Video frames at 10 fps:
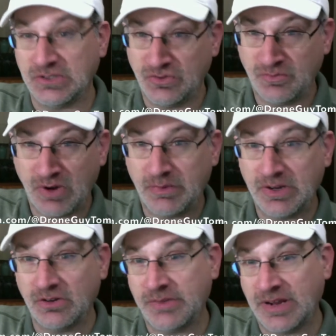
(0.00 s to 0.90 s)
you've
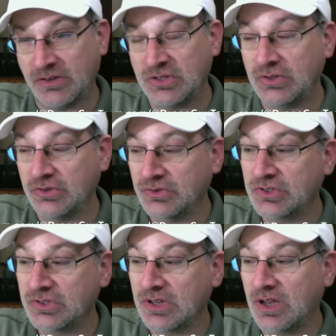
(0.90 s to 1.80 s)
probably heard about on the
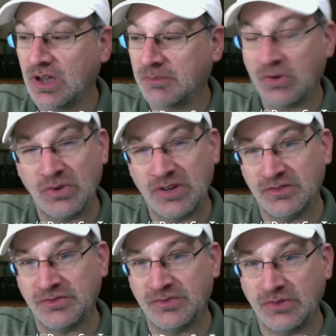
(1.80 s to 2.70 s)
news, but we
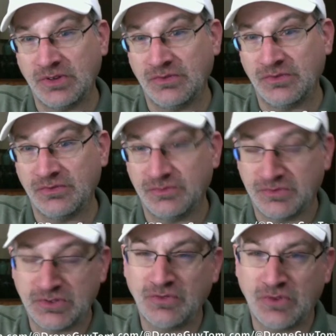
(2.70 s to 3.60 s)
have we've
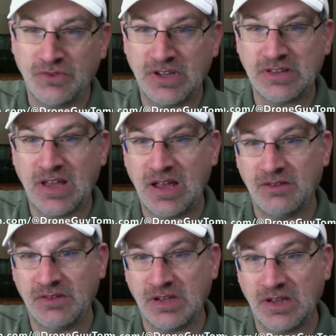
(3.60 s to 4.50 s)
so far have yet to
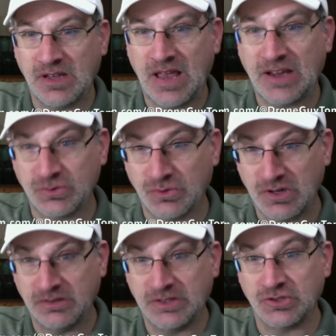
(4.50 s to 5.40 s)
have a, an actual
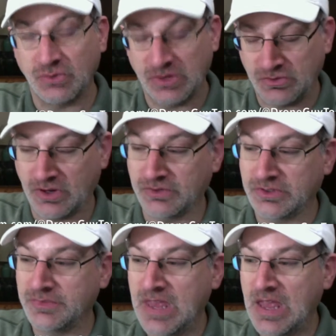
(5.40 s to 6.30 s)
collision with drones.